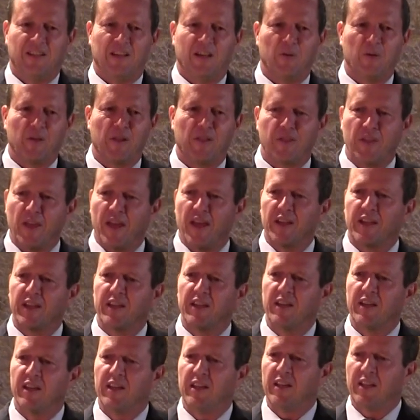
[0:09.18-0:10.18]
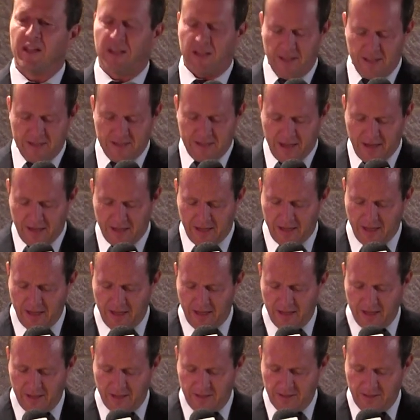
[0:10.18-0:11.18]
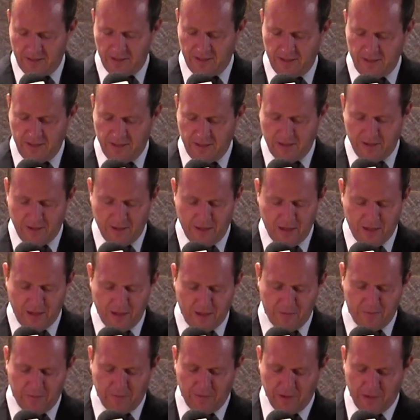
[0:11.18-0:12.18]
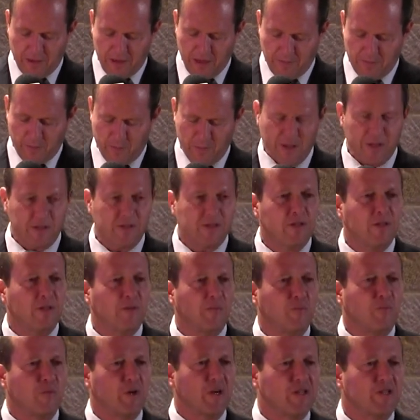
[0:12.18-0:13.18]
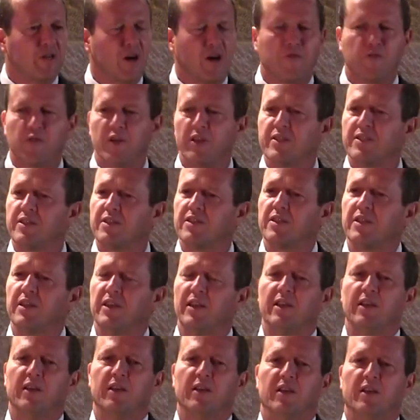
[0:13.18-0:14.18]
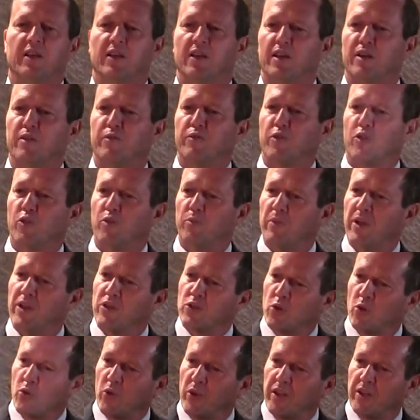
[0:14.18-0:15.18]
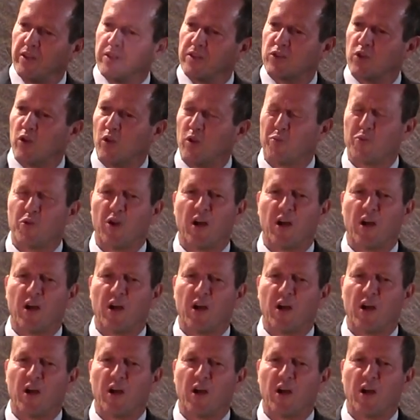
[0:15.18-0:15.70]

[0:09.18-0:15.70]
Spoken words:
I want to thank Nitzan Chen, the head of the government press office, for mentoring this whole